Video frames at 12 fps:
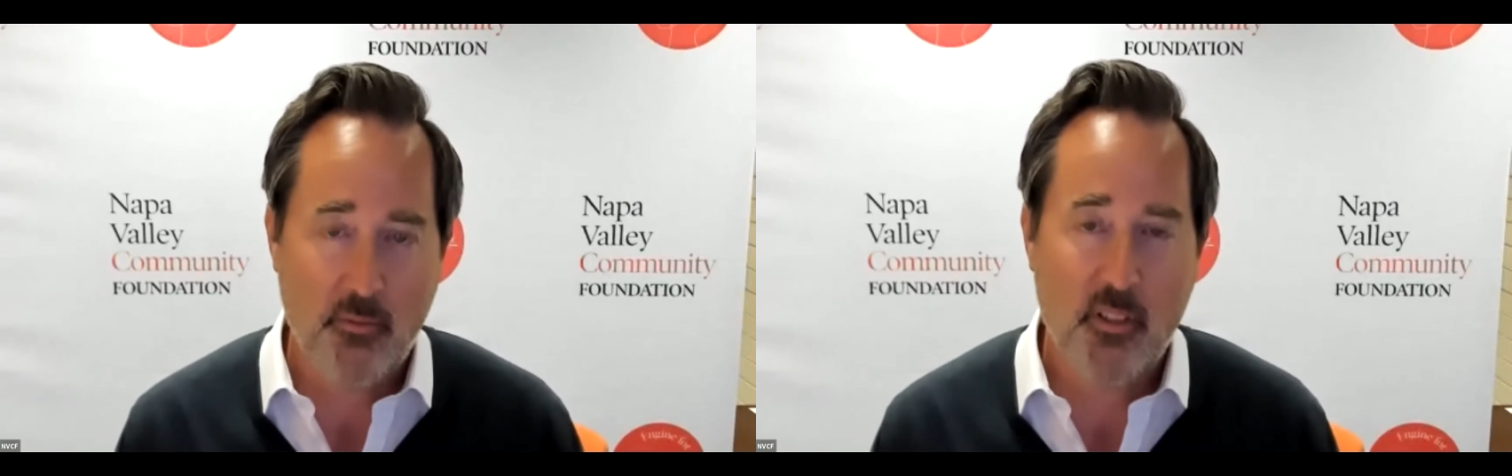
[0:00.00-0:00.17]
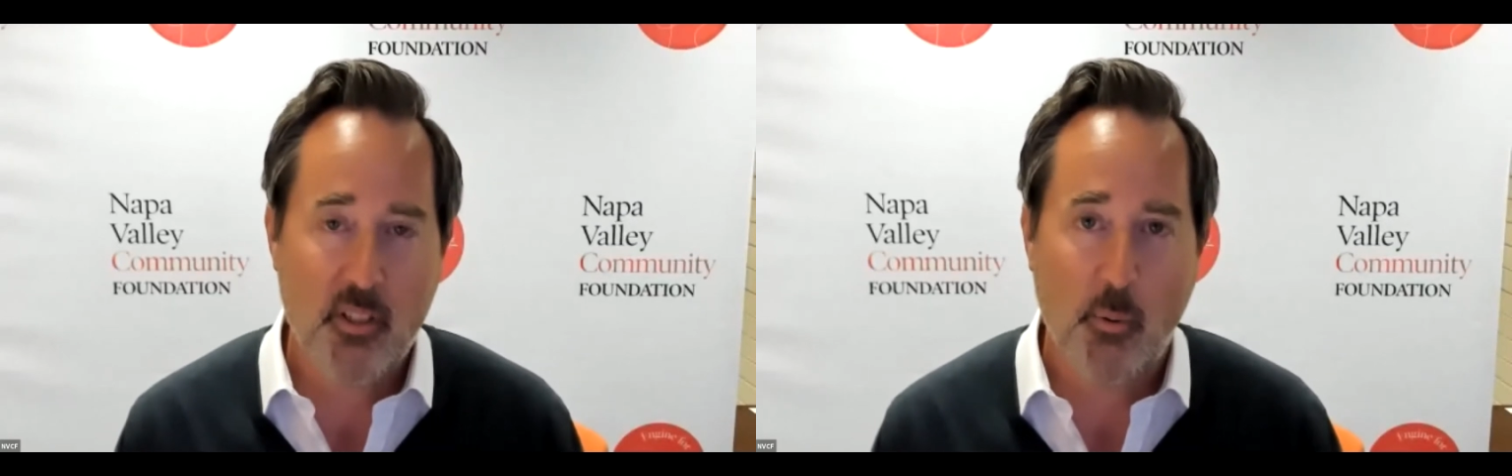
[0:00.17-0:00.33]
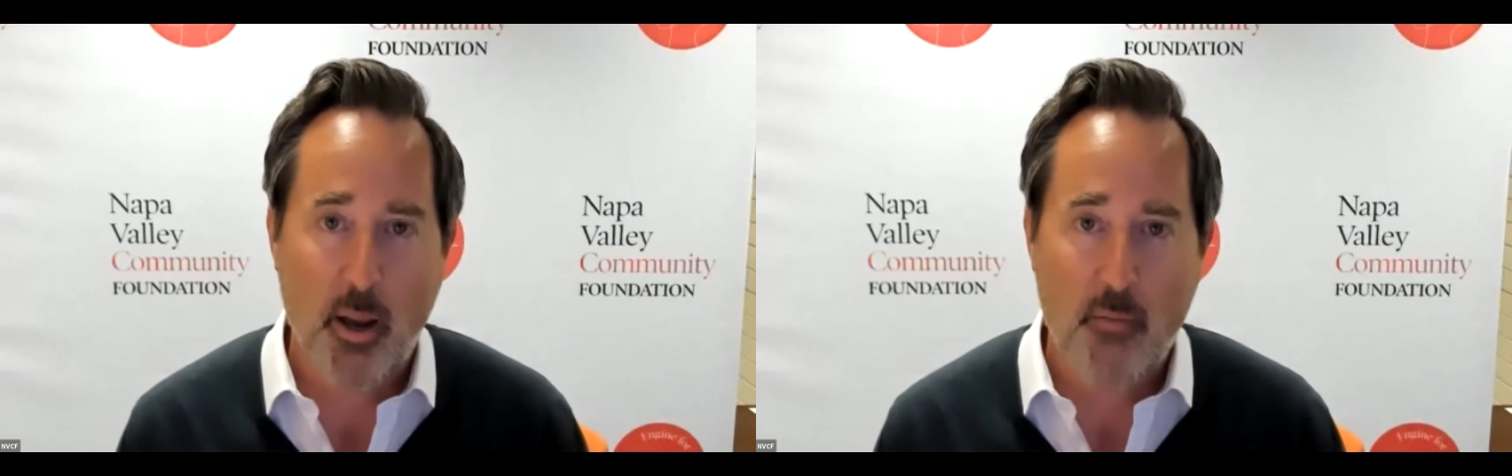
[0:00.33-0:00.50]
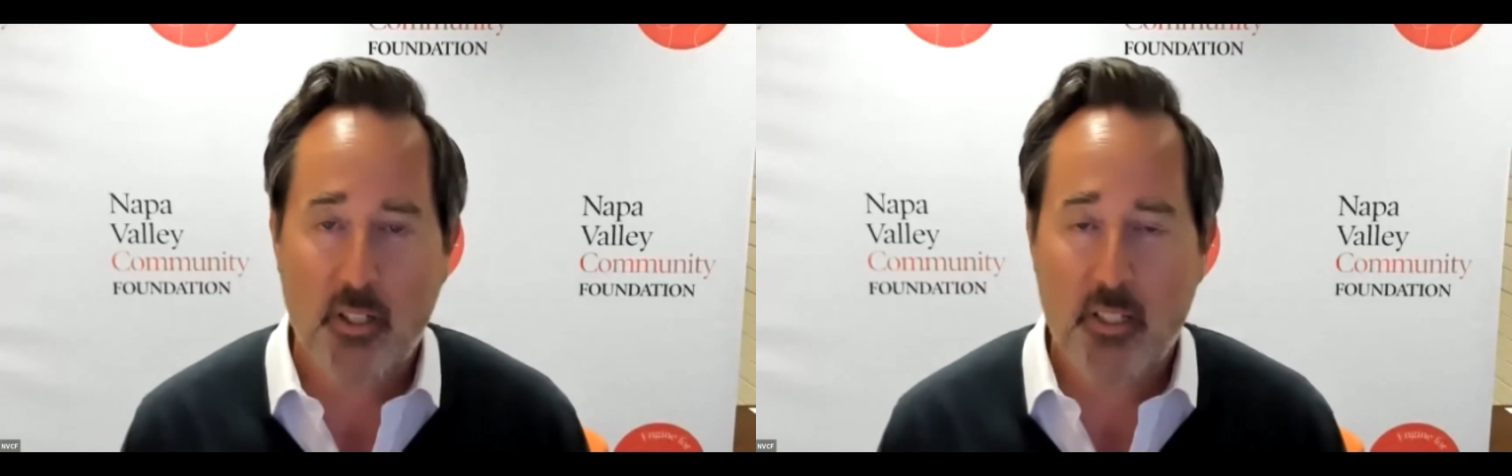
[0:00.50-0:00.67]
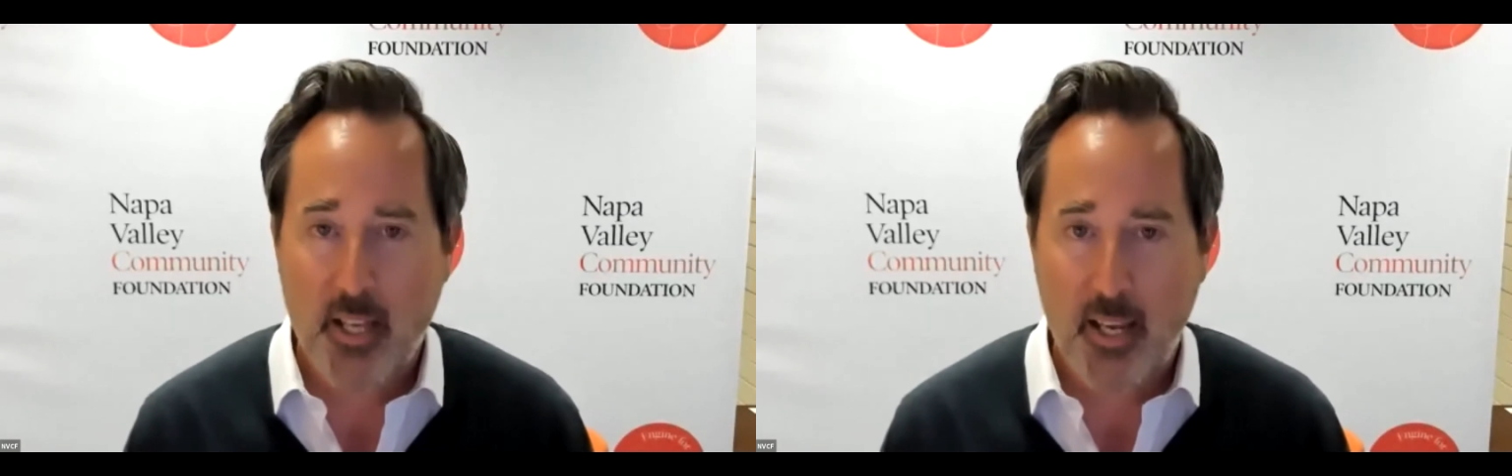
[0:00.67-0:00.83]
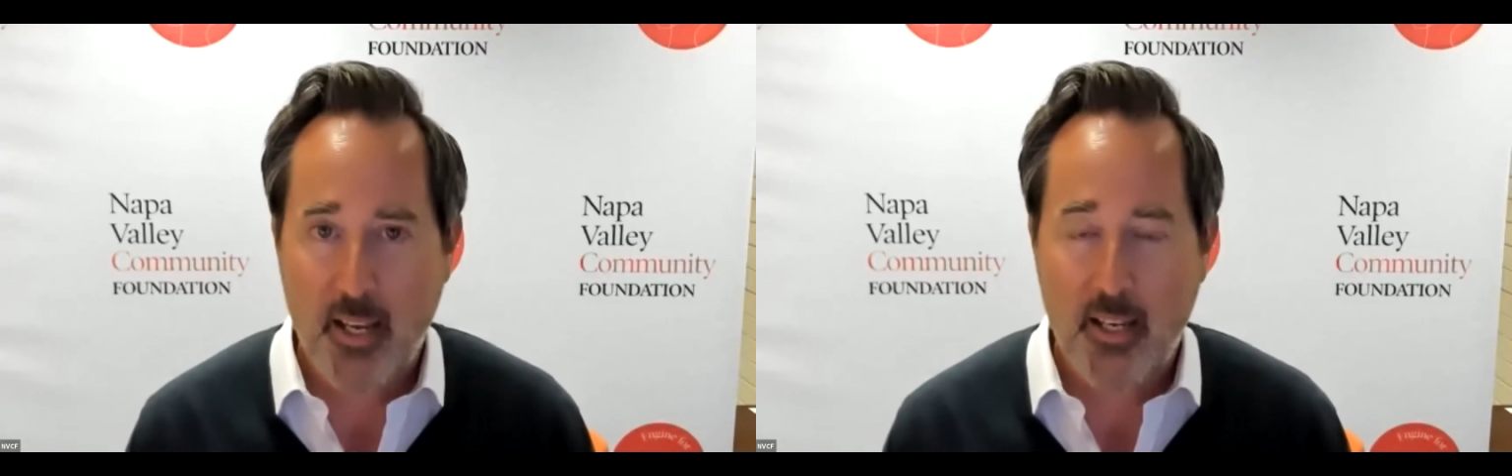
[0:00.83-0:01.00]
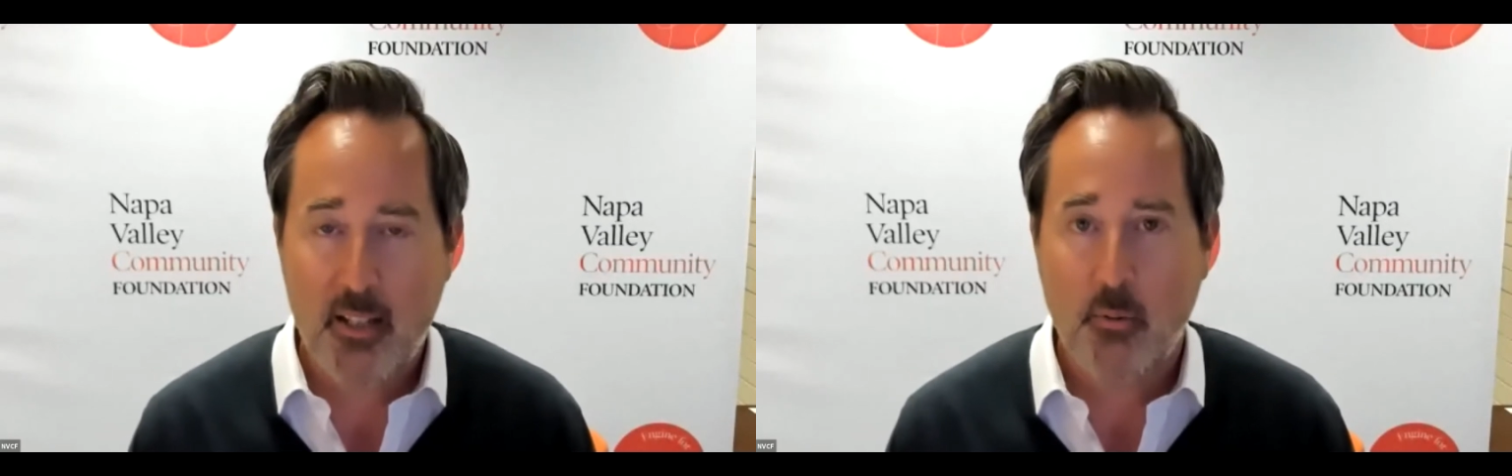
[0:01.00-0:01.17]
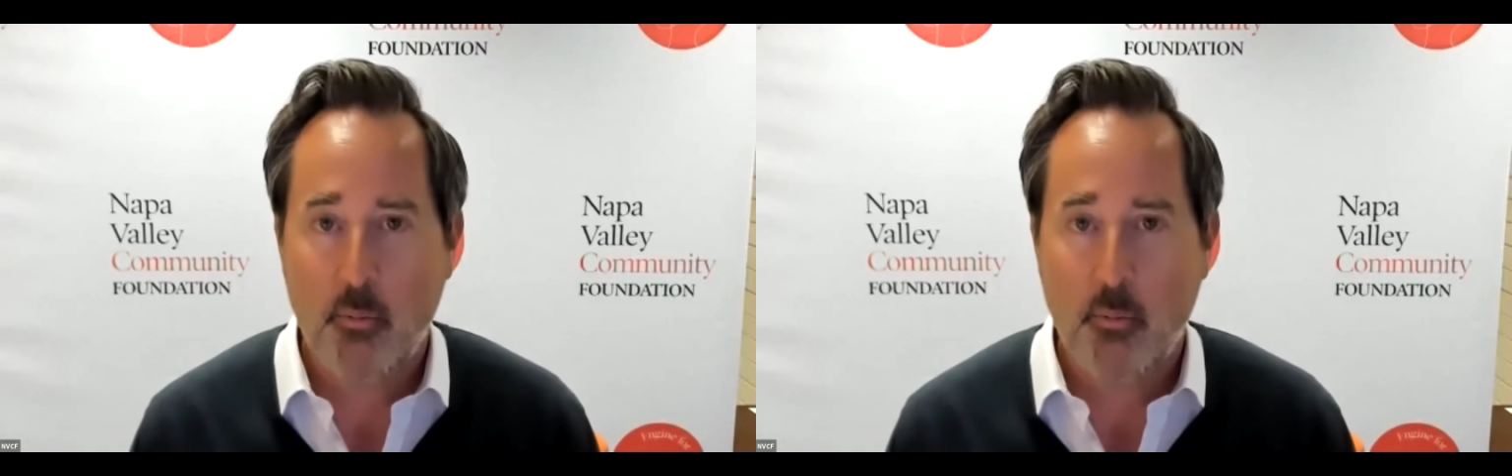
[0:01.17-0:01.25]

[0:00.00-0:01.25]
So every day